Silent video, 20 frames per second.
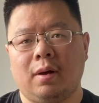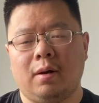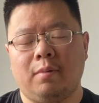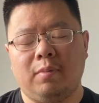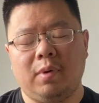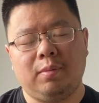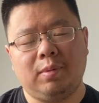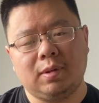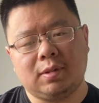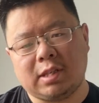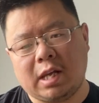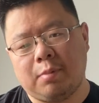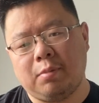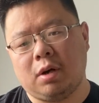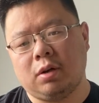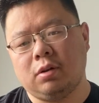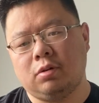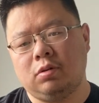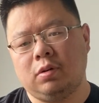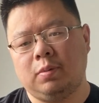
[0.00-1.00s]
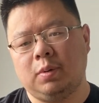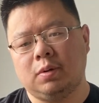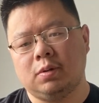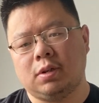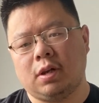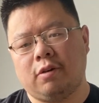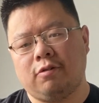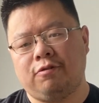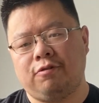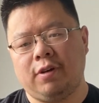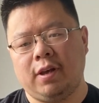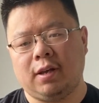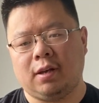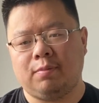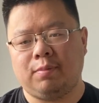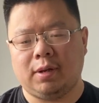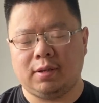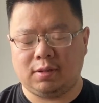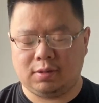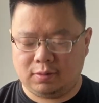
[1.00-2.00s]
Maybe some of the reviews are
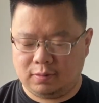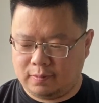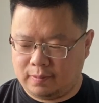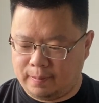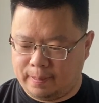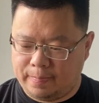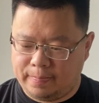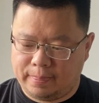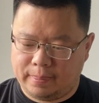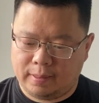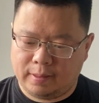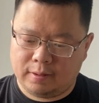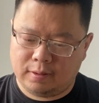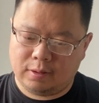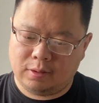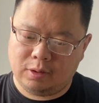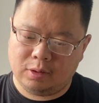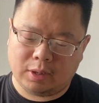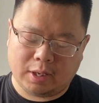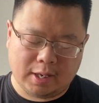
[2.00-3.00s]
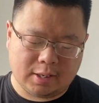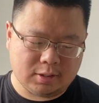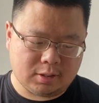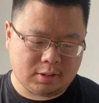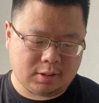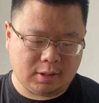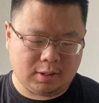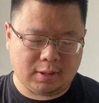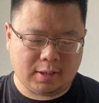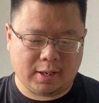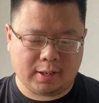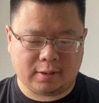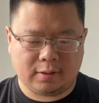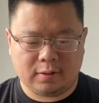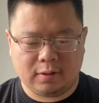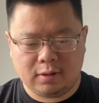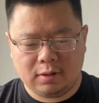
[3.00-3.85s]
fake, but you can see like